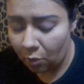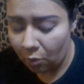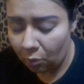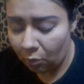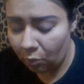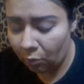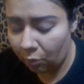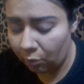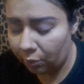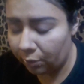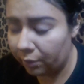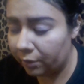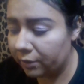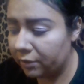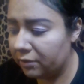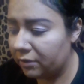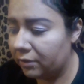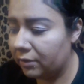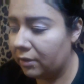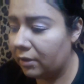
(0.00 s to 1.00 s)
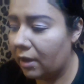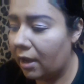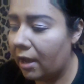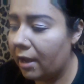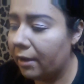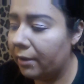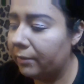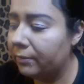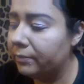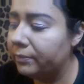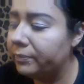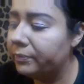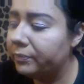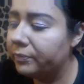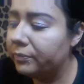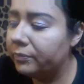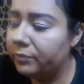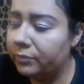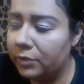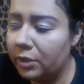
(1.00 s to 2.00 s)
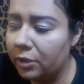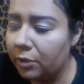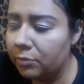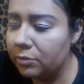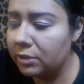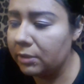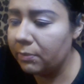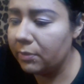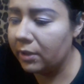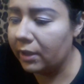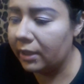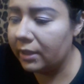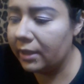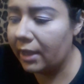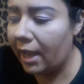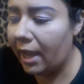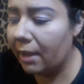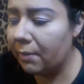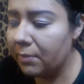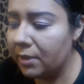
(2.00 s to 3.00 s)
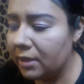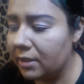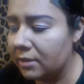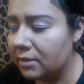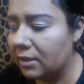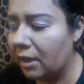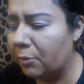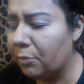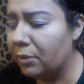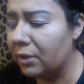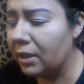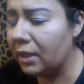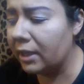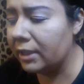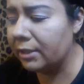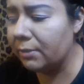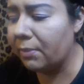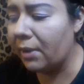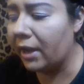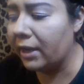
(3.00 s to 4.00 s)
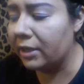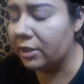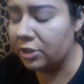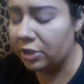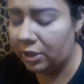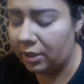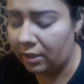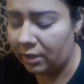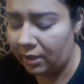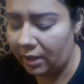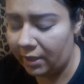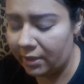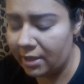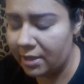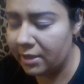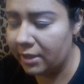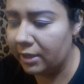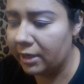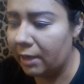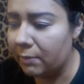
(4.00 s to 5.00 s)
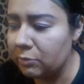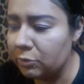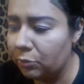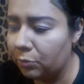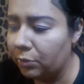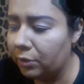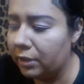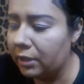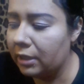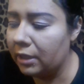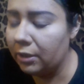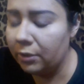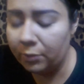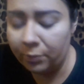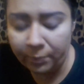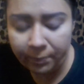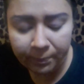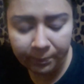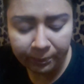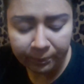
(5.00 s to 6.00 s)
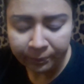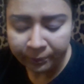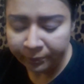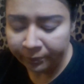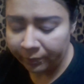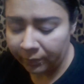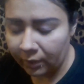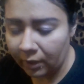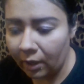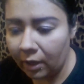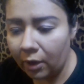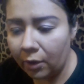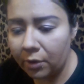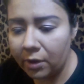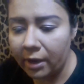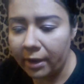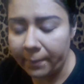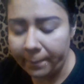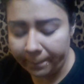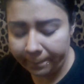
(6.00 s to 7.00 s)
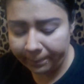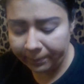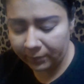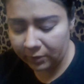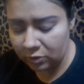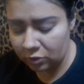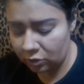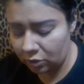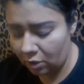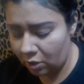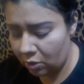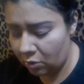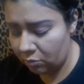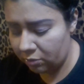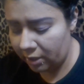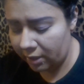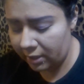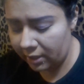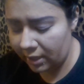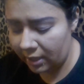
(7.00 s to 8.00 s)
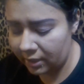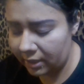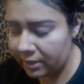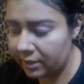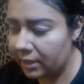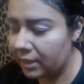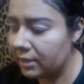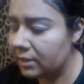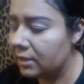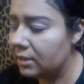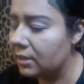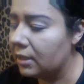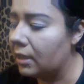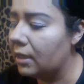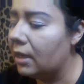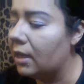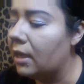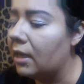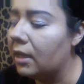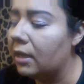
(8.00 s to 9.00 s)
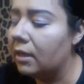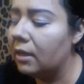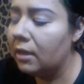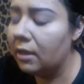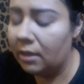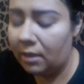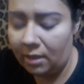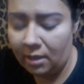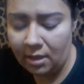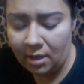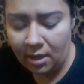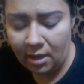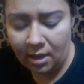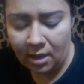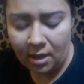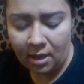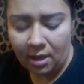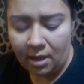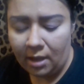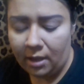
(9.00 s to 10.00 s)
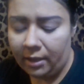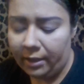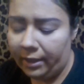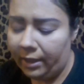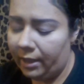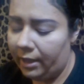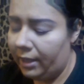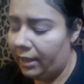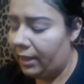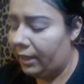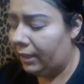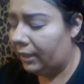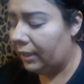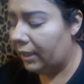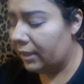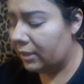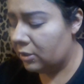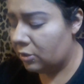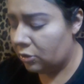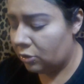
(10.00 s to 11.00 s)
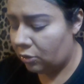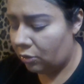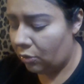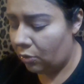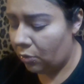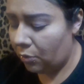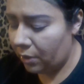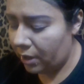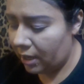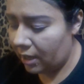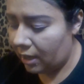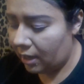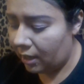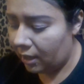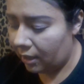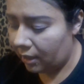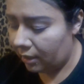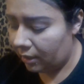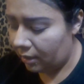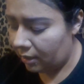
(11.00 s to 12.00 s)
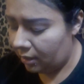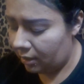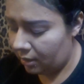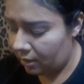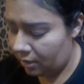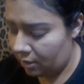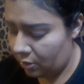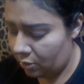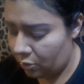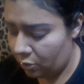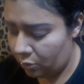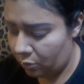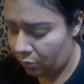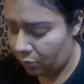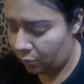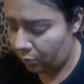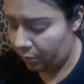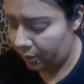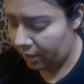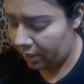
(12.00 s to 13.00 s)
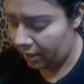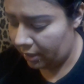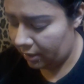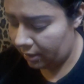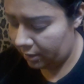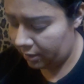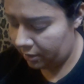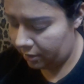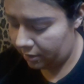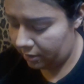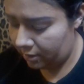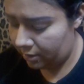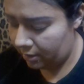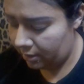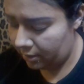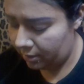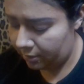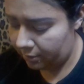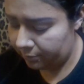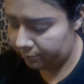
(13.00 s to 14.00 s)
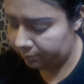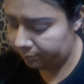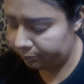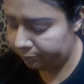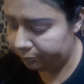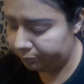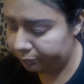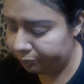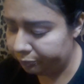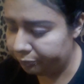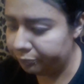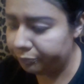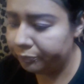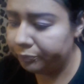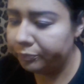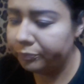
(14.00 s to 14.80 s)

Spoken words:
or, you know, something like that. Because I really like the packaging and then the names are really cute. Okay, so now that I let that set in, let's go in with, I'm